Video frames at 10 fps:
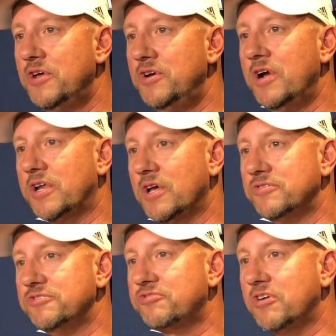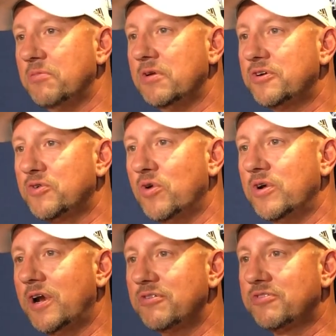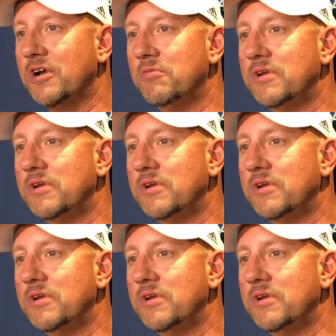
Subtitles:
your head coach is screaming, and your coordinator is screaming,